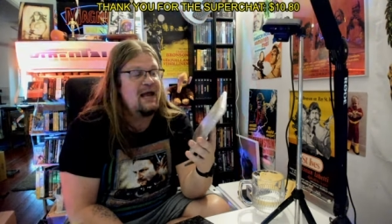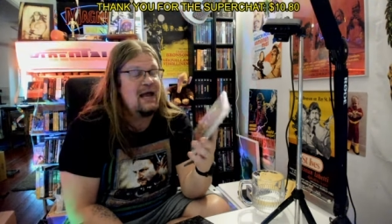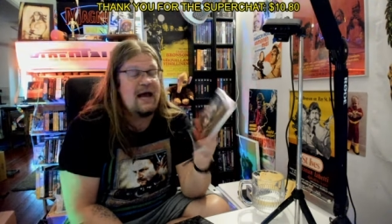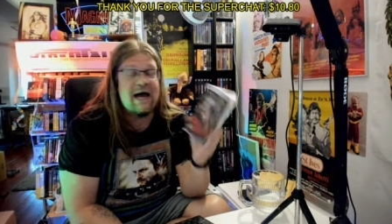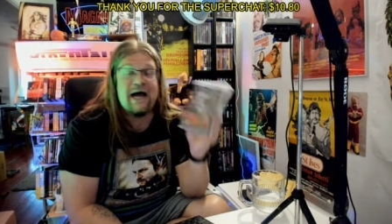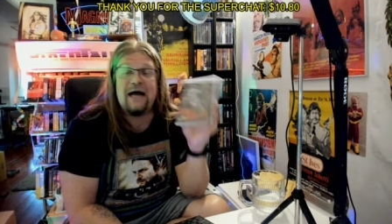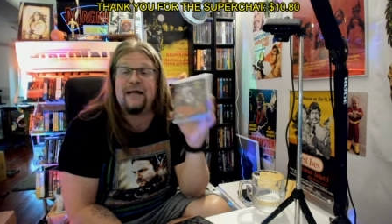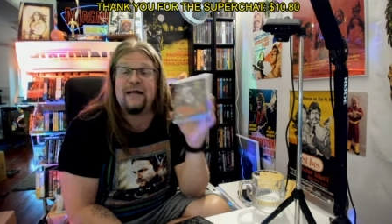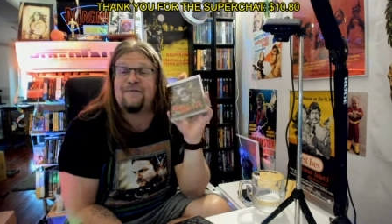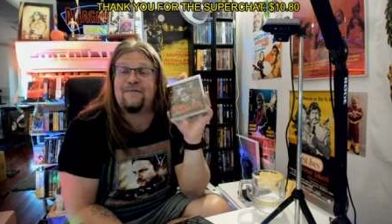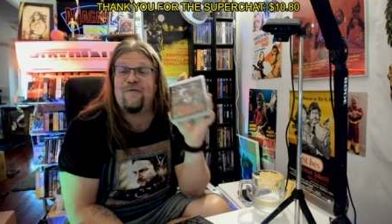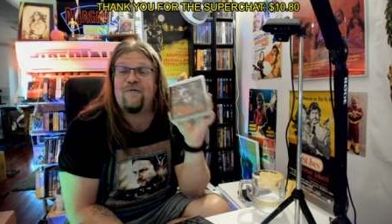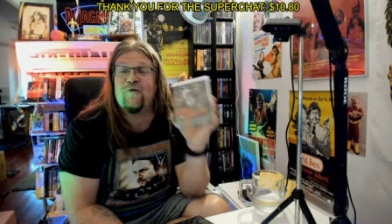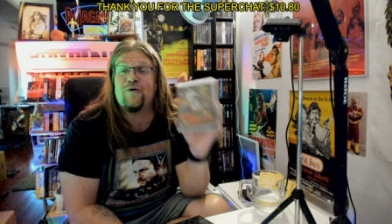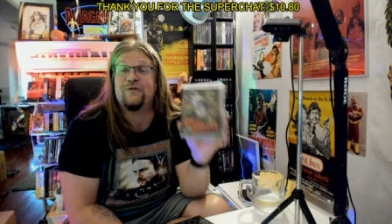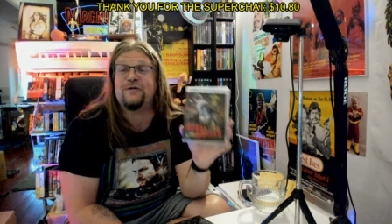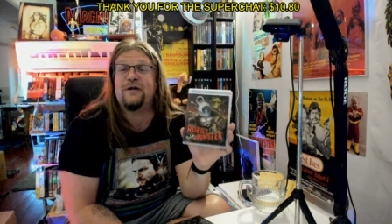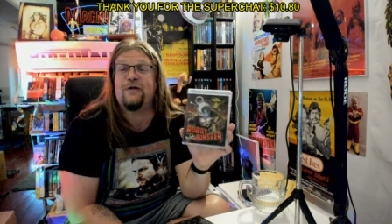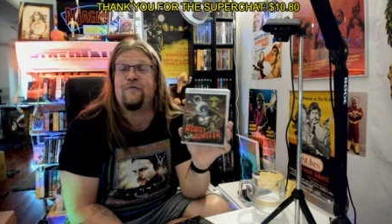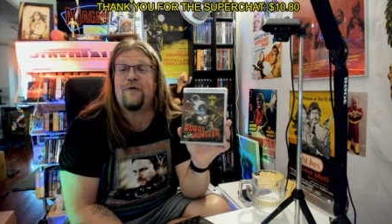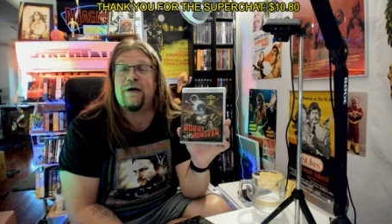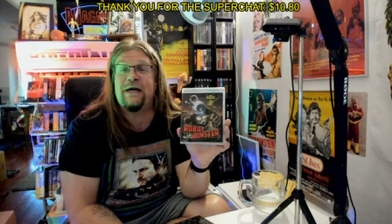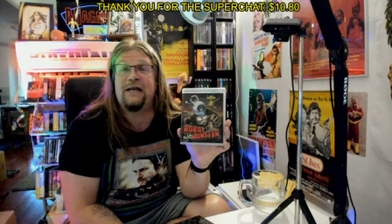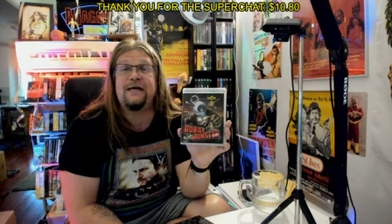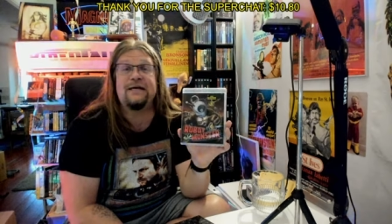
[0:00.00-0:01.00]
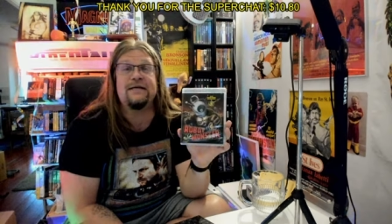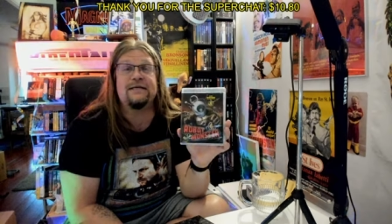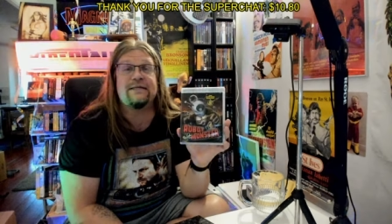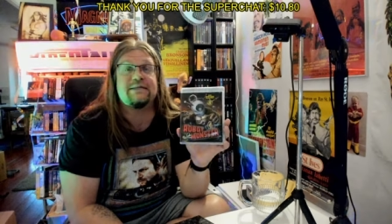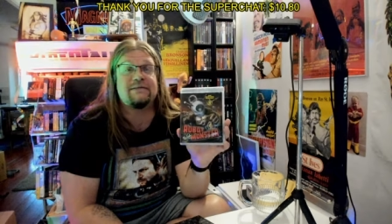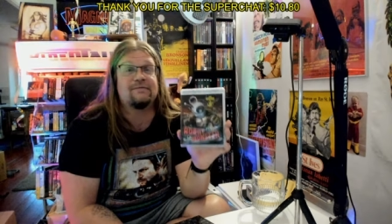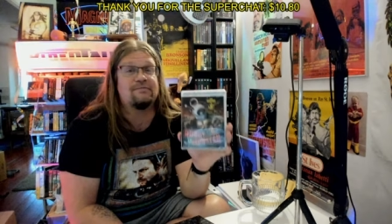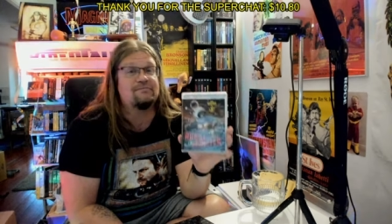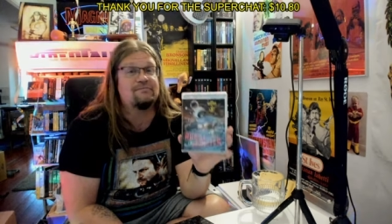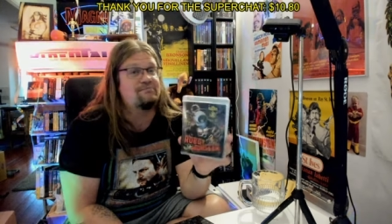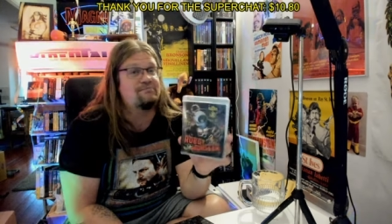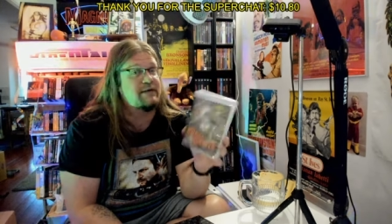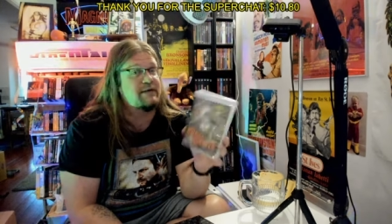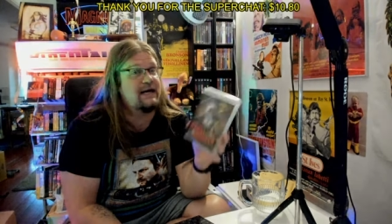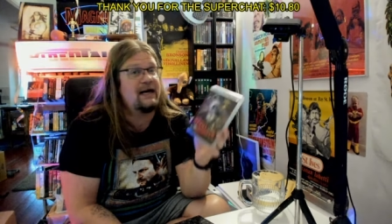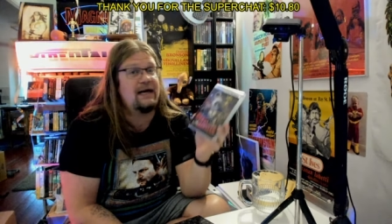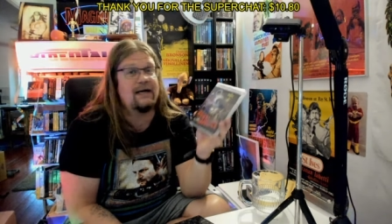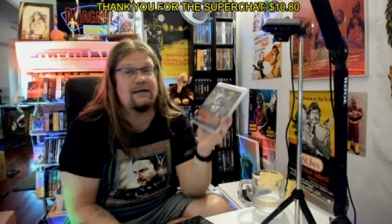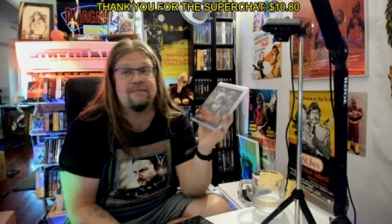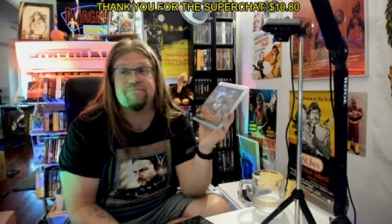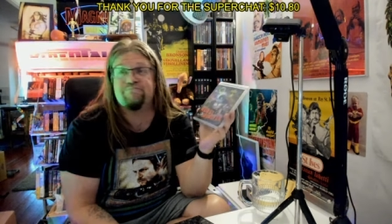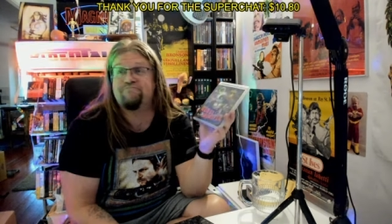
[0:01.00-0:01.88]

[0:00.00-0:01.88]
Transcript: And for the release, hey,